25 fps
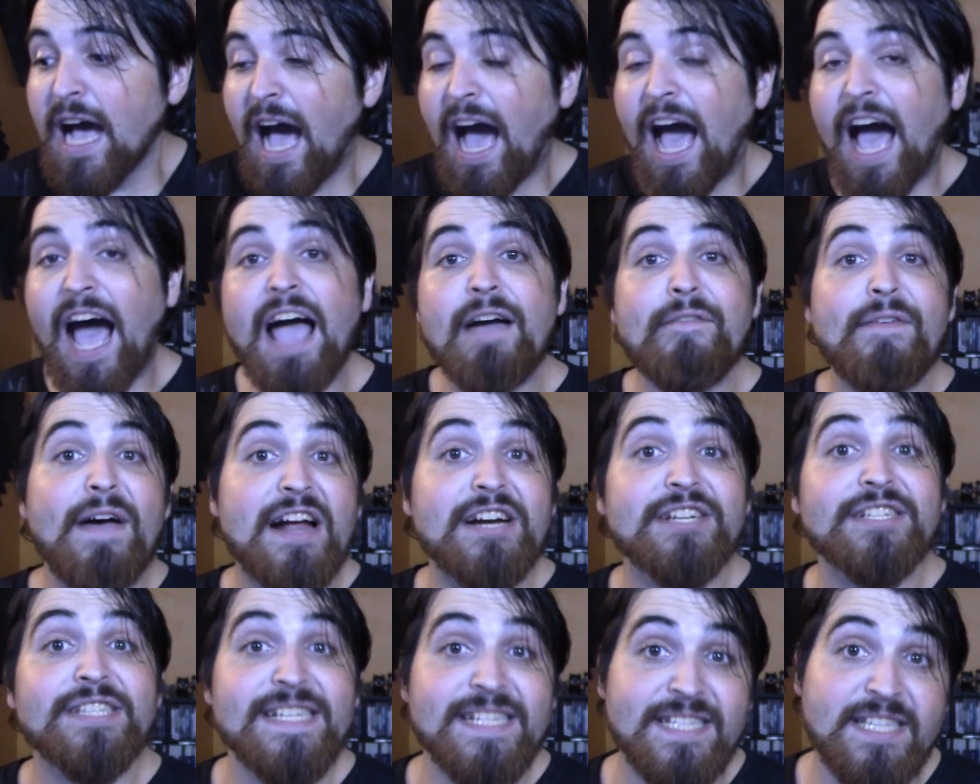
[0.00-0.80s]
I've
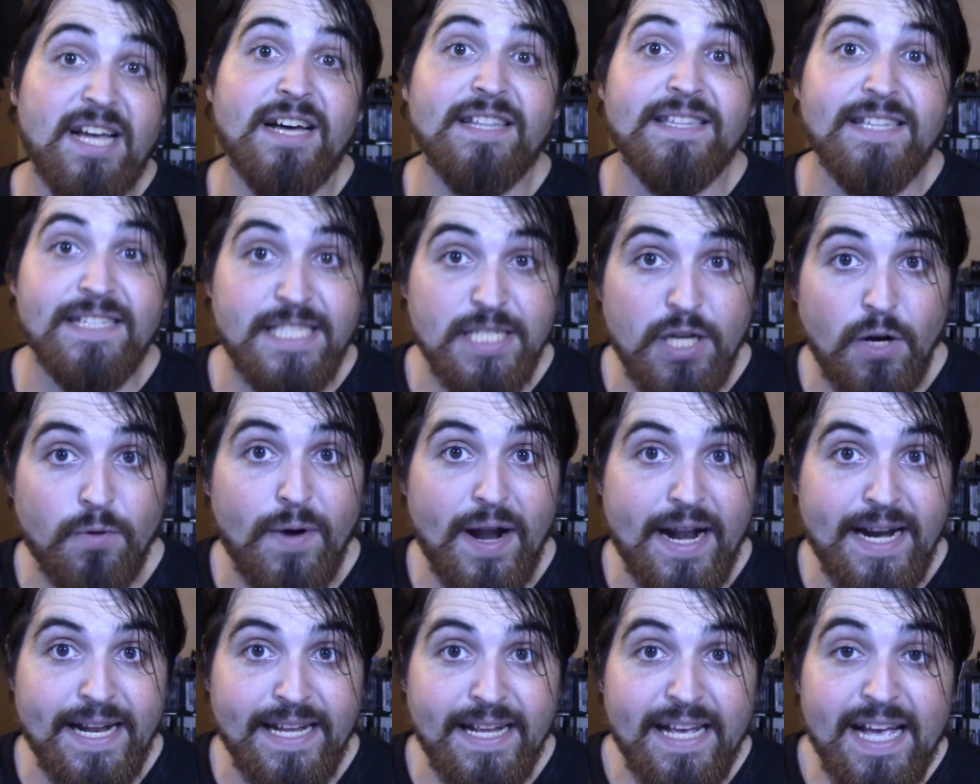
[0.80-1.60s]
actually done this
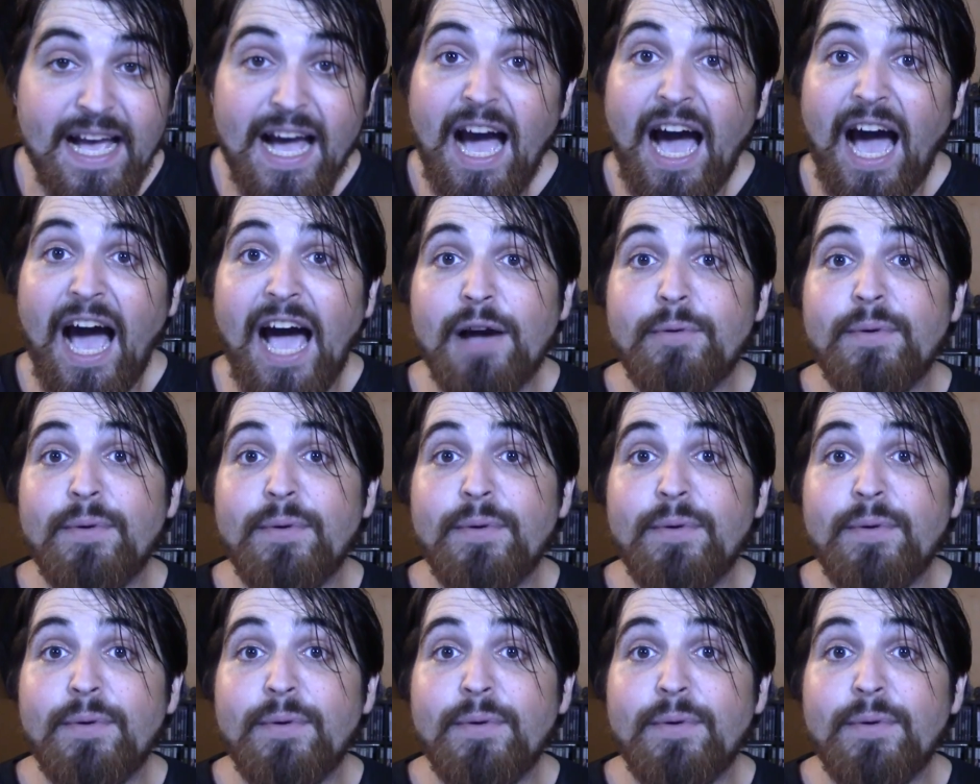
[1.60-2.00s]
already. I